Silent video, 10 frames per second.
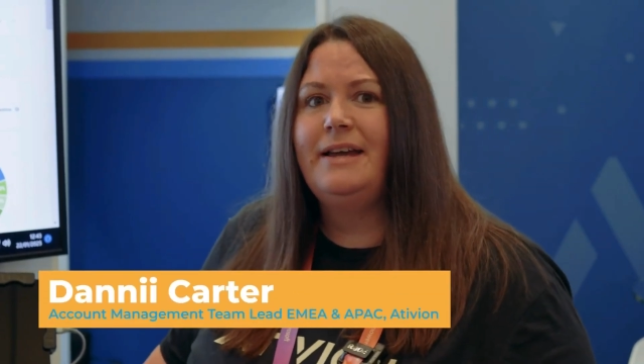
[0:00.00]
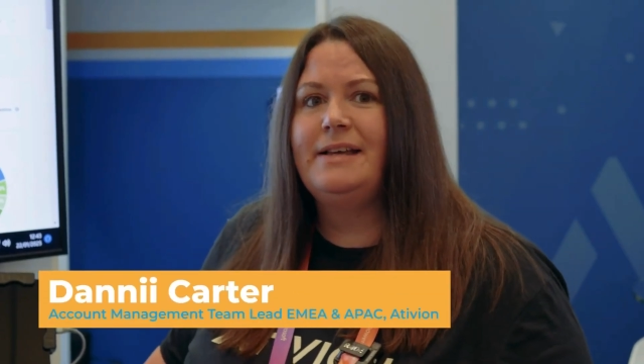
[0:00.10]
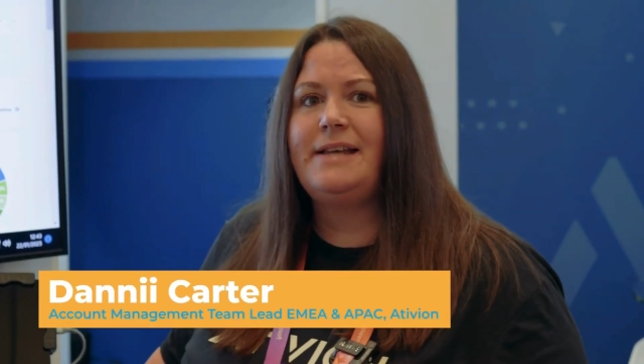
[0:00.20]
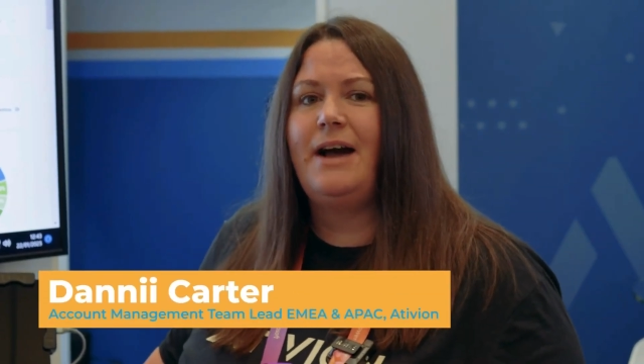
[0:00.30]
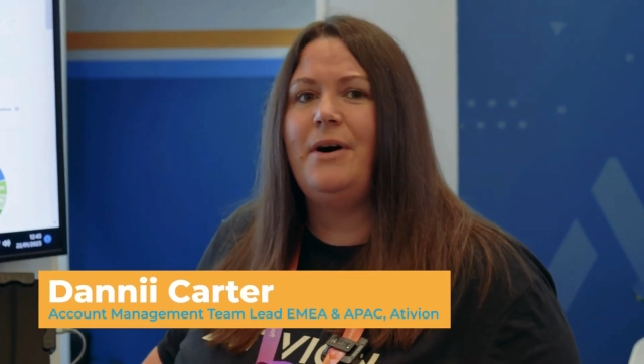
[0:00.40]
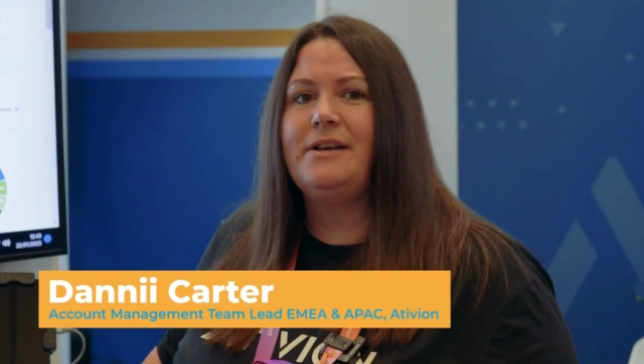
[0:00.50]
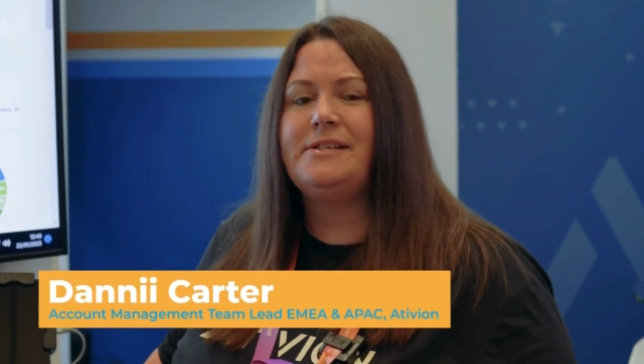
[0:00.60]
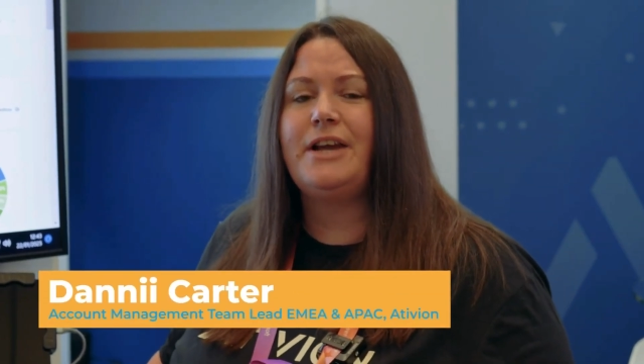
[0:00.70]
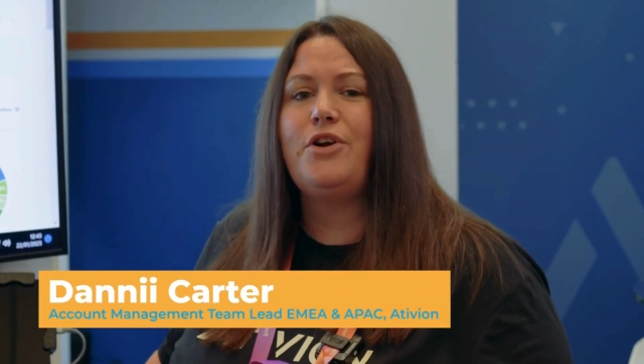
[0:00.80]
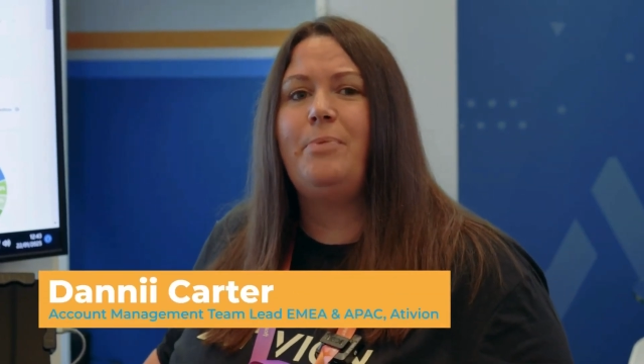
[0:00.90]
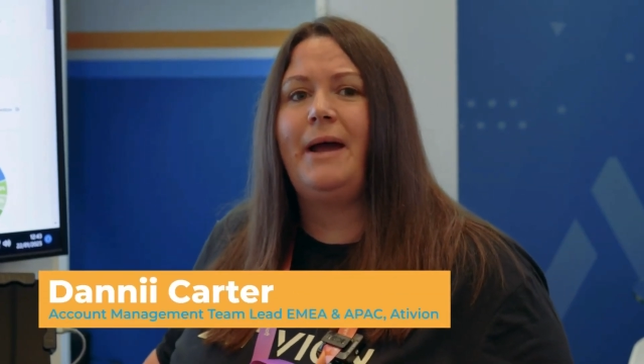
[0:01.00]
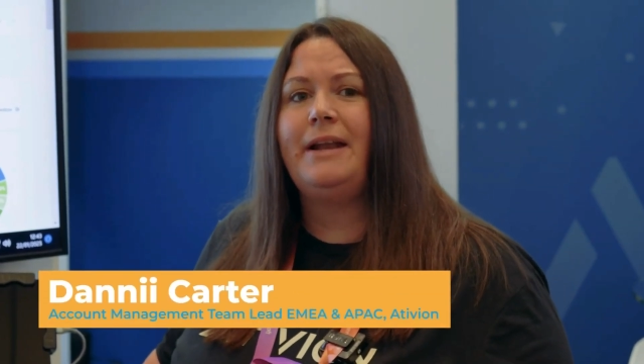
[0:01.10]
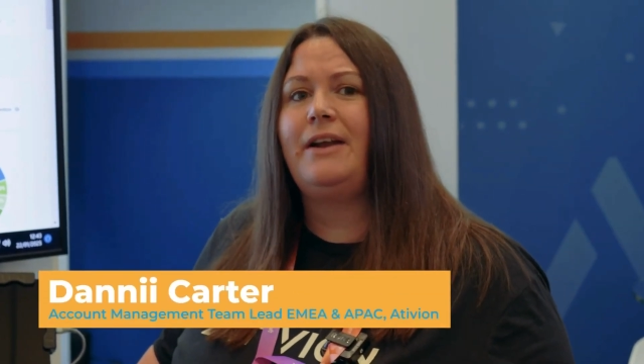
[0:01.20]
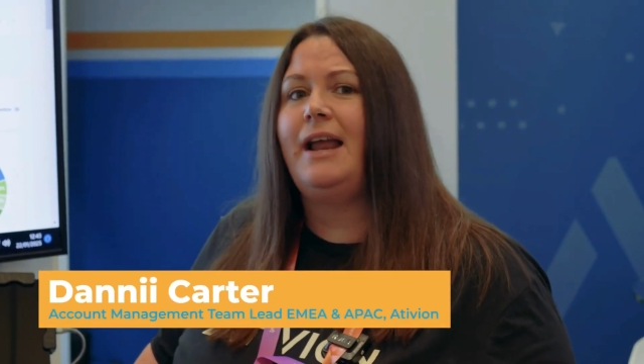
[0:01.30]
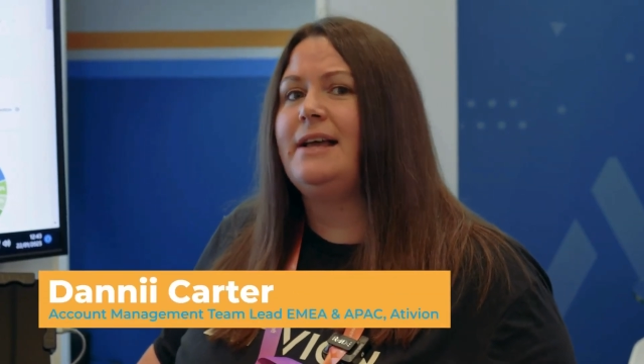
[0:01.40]
is our single
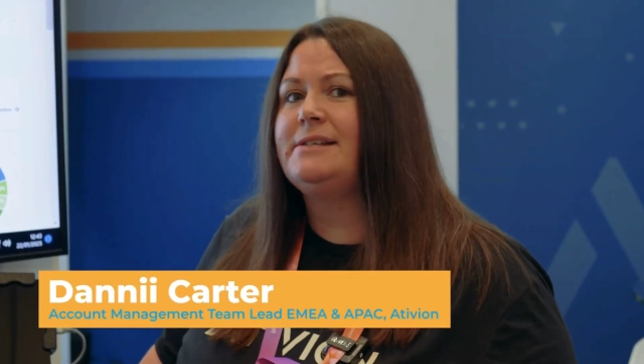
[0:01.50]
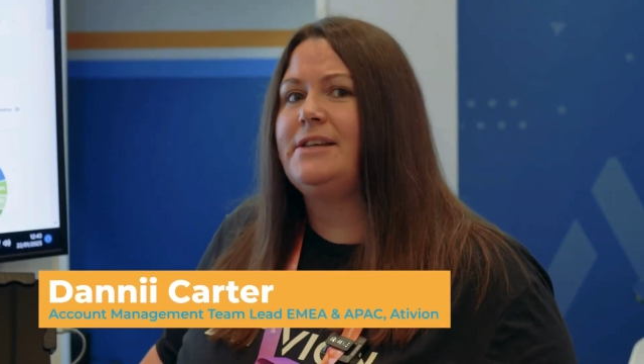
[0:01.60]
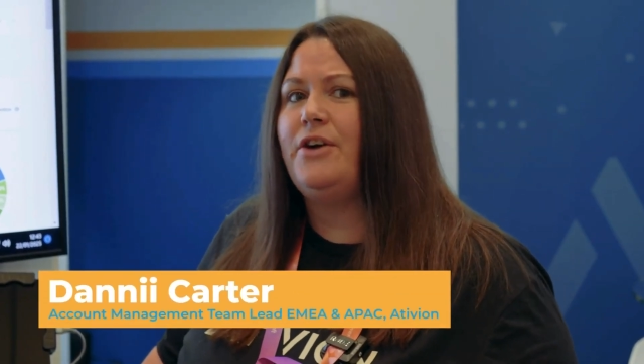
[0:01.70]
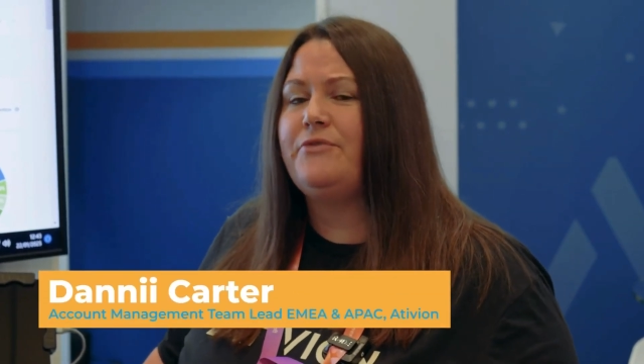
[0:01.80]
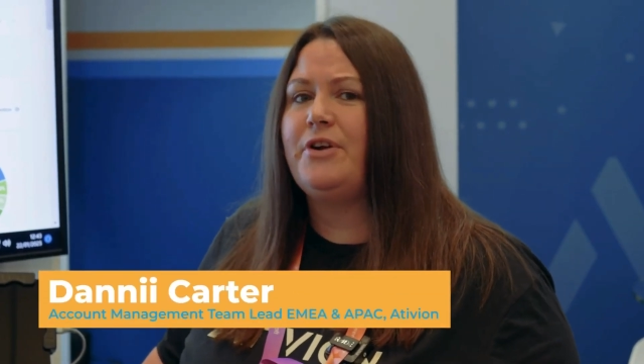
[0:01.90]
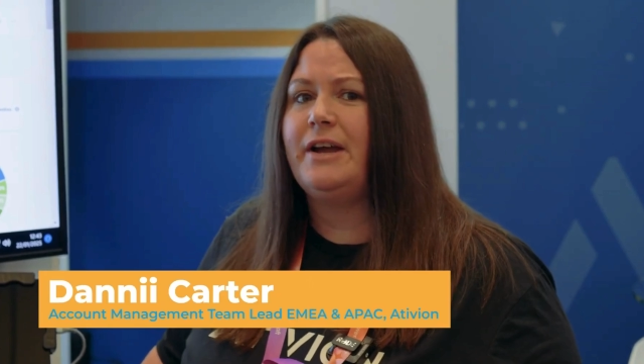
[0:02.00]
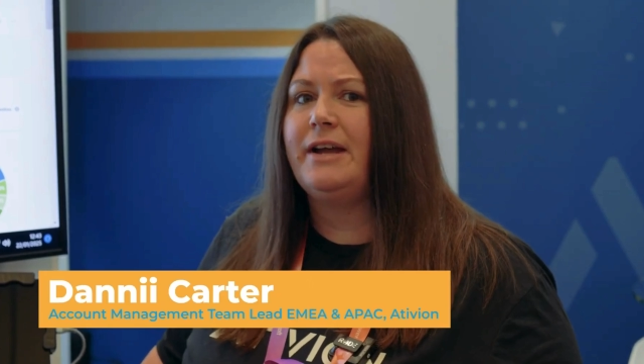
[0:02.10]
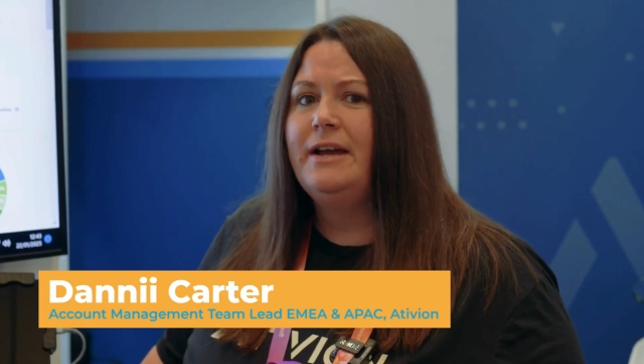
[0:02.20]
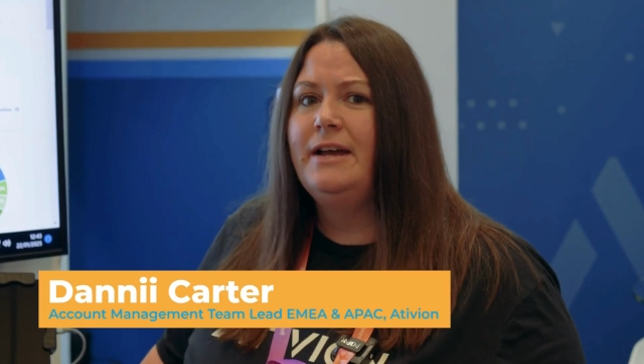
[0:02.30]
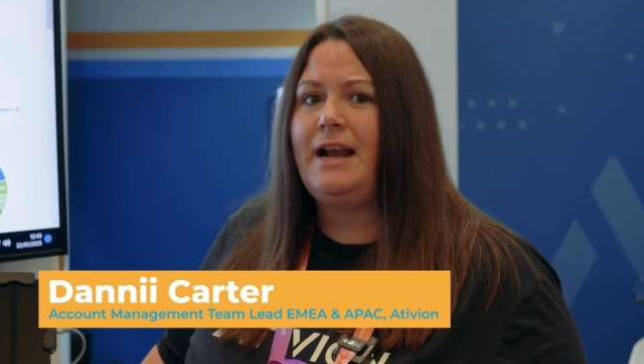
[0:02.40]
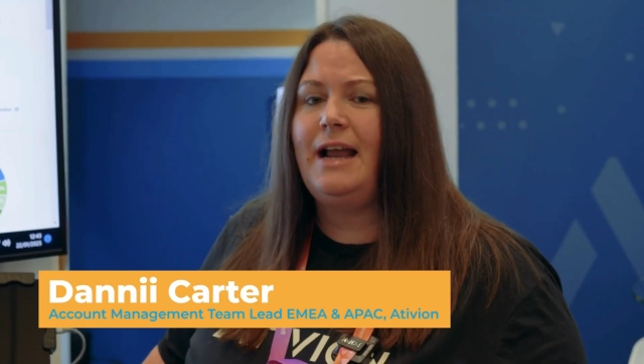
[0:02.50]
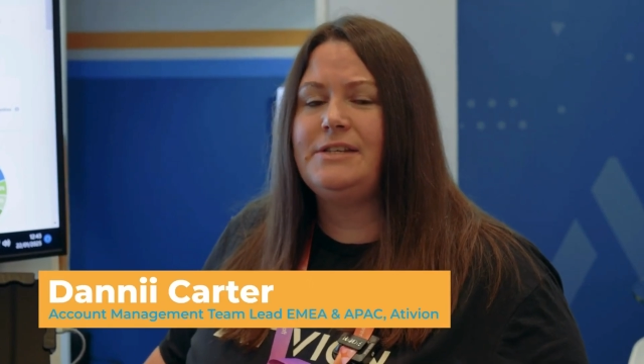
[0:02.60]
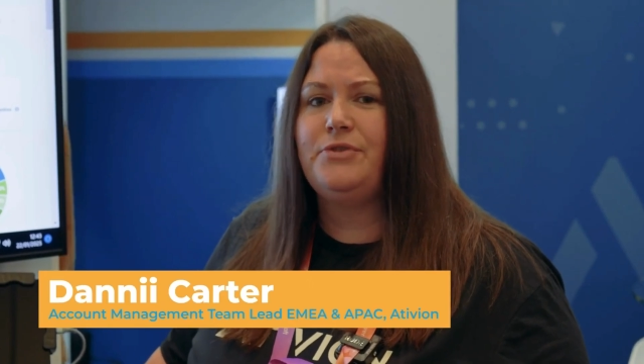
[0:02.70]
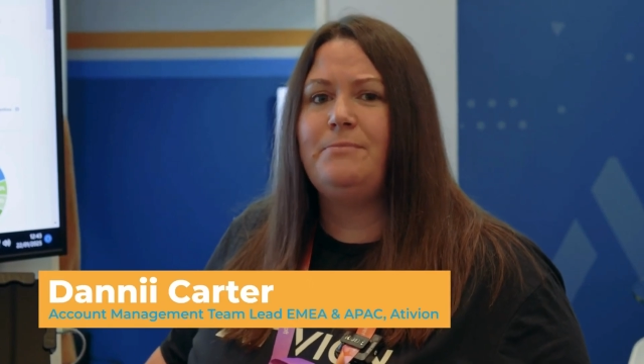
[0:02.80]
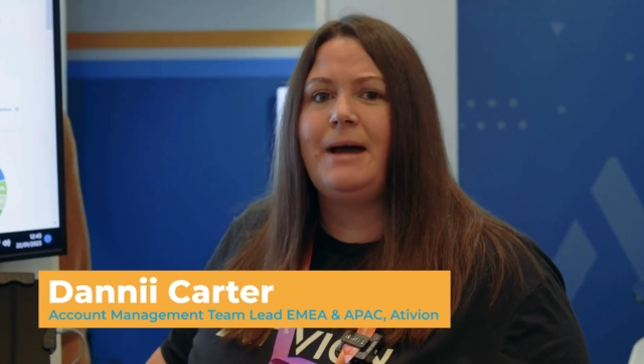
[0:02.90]
pane of glass covering
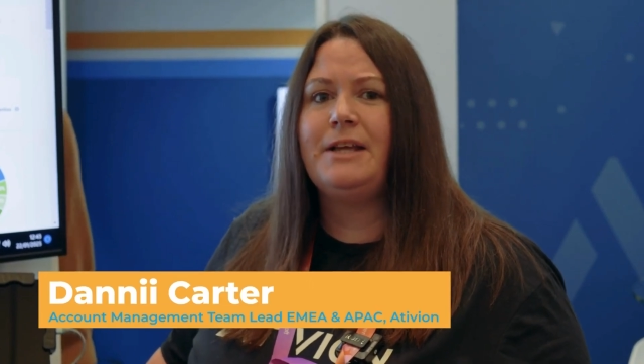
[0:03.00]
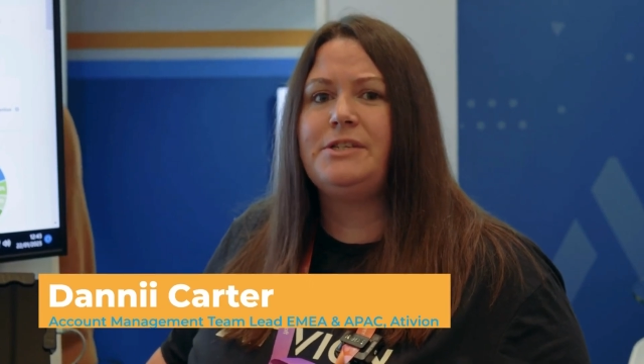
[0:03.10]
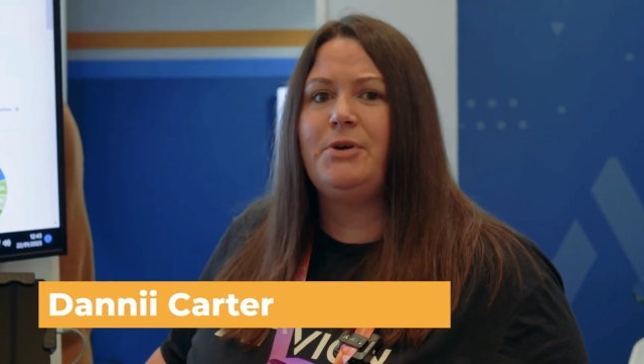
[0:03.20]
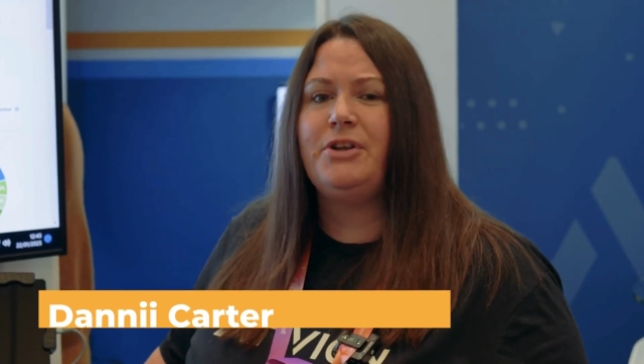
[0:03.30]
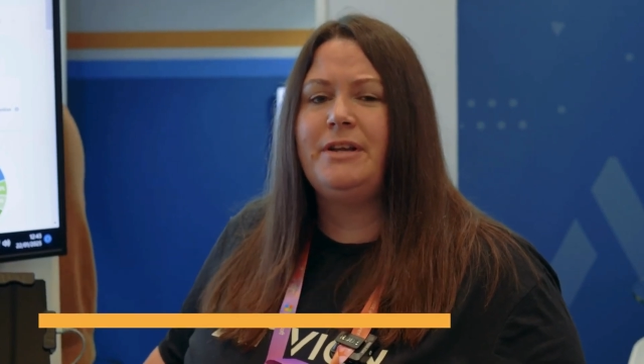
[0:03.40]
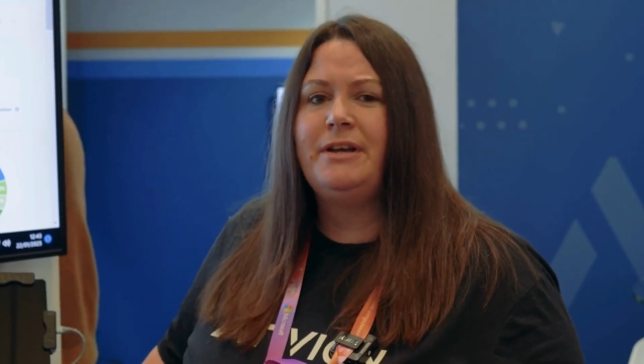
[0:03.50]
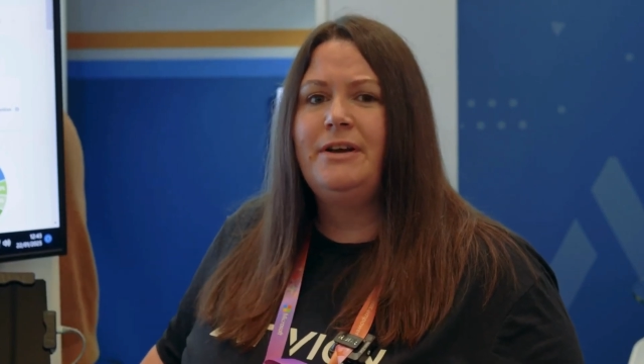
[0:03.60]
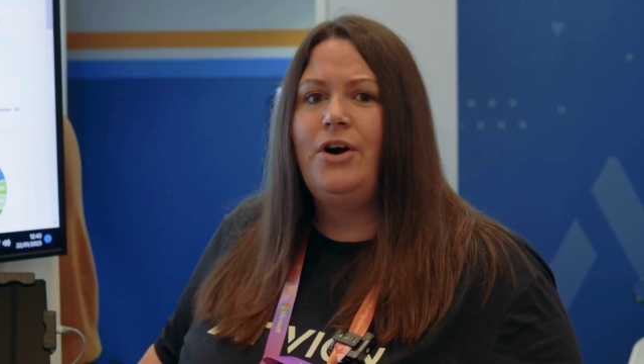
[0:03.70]
classroom management,